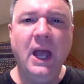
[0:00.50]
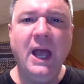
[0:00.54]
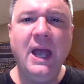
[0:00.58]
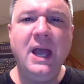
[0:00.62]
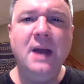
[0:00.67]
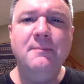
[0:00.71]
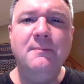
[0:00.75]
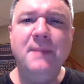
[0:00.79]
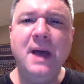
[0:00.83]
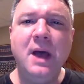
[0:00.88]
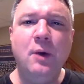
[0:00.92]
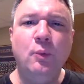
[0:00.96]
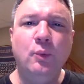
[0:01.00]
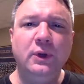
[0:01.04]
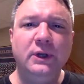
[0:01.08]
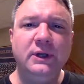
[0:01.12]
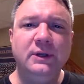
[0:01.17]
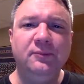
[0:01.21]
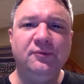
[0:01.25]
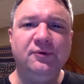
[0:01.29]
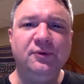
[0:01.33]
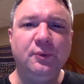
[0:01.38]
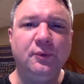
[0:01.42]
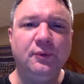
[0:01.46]
Hi, I'm Matt
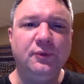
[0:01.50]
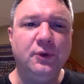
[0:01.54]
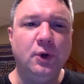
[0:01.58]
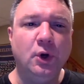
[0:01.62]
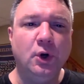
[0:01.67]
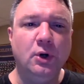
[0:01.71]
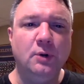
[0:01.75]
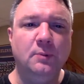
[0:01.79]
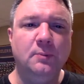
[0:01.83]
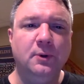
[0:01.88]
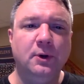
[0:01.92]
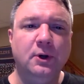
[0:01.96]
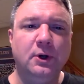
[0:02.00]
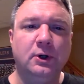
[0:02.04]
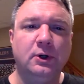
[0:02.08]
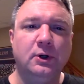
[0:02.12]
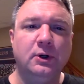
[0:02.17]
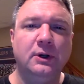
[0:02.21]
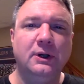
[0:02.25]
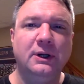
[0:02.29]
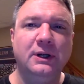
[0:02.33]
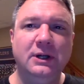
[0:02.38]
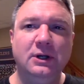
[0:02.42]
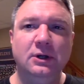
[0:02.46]
Williamson with
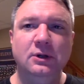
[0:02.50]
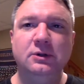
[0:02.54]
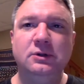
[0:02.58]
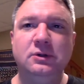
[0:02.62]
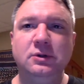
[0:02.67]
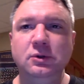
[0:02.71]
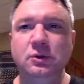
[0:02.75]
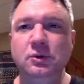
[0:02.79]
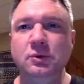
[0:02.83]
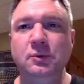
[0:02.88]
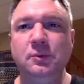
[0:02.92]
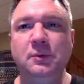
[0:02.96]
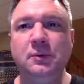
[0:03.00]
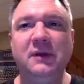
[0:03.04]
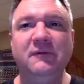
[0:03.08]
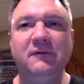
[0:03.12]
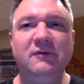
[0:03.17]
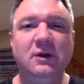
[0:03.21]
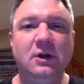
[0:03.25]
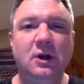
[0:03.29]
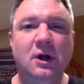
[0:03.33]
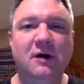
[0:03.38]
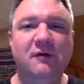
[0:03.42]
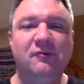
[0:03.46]
Yardbarker, here to
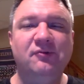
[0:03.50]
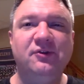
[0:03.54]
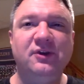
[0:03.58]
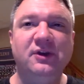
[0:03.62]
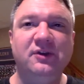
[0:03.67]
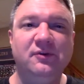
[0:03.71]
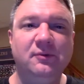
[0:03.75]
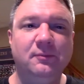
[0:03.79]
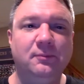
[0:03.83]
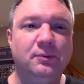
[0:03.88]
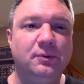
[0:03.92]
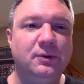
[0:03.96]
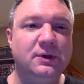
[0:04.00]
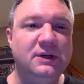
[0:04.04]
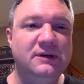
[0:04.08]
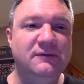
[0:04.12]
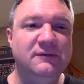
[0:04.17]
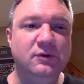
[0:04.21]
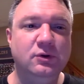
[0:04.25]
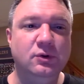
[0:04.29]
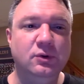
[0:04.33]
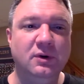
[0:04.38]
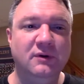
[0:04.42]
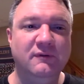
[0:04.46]
give you an offseason
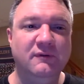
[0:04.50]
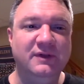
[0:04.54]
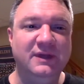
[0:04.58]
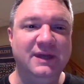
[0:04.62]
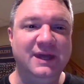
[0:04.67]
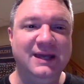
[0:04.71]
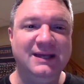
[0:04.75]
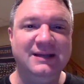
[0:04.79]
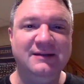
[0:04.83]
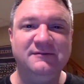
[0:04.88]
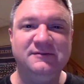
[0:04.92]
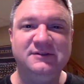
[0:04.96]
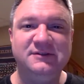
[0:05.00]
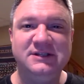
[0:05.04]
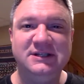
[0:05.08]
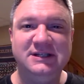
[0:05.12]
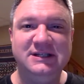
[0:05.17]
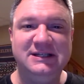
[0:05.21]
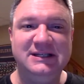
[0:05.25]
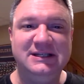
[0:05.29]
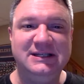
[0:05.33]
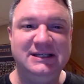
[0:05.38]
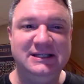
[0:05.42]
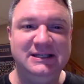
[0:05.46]
preview of the
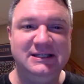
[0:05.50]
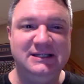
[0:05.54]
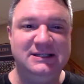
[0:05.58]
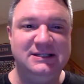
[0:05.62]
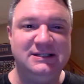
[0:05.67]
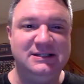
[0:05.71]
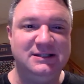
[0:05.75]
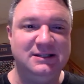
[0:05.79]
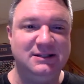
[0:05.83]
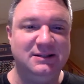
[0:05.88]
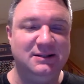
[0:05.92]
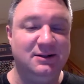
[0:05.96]
NFC East.